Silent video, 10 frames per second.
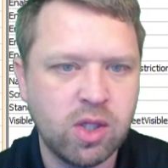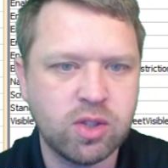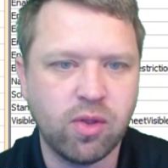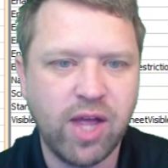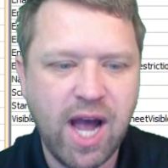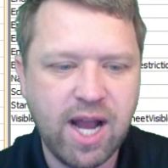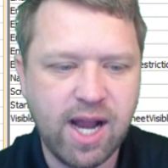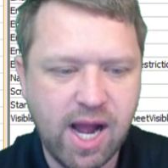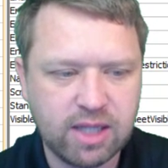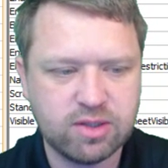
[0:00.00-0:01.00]
So that
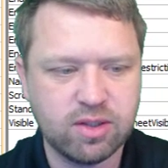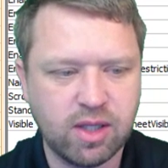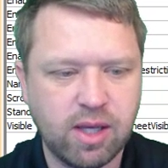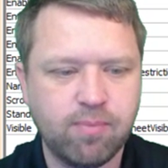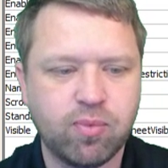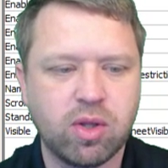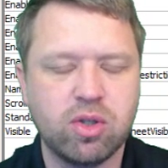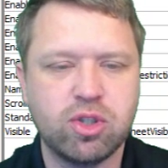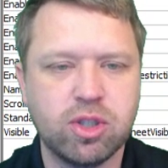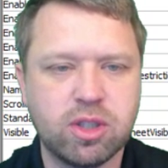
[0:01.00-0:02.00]
actually
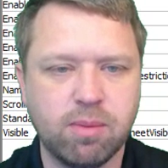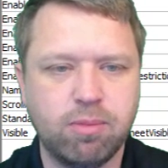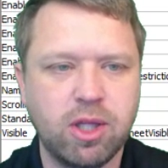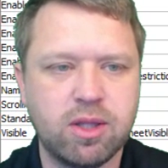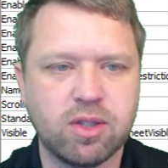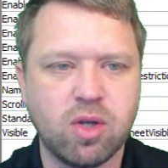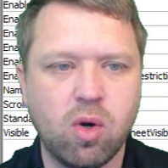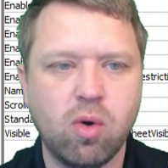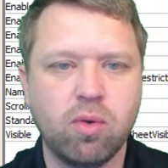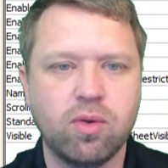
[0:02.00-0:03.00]
should complete this
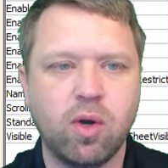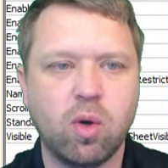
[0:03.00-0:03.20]
whole